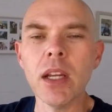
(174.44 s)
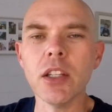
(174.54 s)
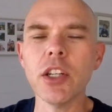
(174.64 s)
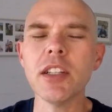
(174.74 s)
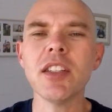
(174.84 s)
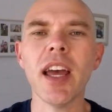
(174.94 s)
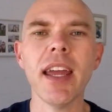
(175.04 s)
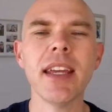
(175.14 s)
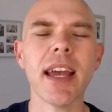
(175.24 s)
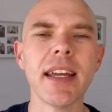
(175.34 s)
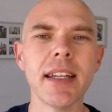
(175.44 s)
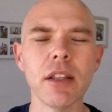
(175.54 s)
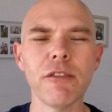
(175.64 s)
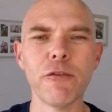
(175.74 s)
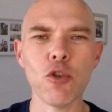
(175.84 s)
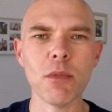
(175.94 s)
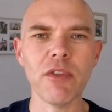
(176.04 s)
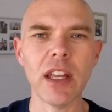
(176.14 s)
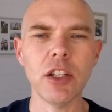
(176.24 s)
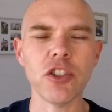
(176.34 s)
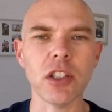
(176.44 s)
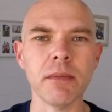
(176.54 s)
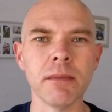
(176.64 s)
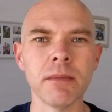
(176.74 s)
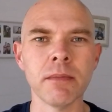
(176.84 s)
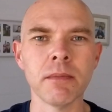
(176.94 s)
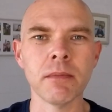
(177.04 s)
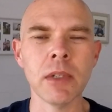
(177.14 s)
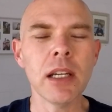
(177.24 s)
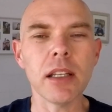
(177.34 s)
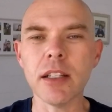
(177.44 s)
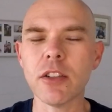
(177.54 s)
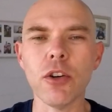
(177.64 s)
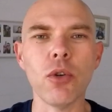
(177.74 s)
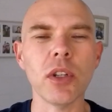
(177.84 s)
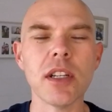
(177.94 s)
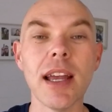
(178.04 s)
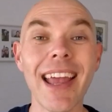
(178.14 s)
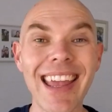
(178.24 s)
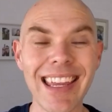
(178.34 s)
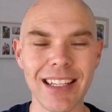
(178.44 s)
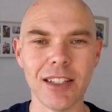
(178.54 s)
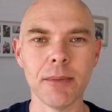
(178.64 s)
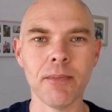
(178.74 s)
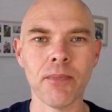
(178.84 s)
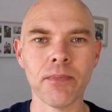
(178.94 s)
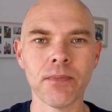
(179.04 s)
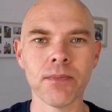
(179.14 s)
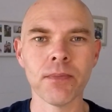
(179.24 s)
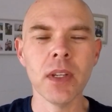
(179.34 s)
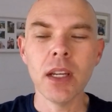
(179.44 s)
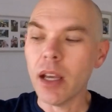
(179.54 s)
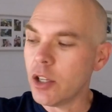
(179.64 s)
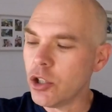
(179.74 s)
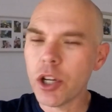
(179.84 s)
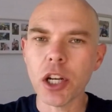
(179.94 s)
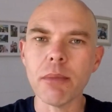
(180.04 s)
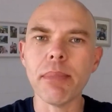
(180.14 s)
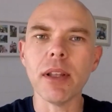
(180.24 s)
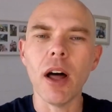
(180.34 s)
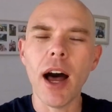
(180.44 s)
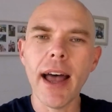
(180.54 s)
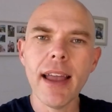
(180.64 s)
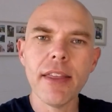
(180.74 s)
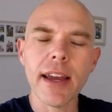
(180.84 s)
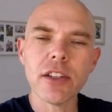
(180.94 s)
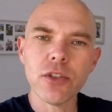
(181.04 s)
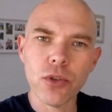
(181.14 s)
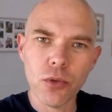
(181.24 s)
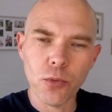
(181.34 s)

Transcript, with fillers: You can take another form of energy, let's call it heat, and you can apply that to the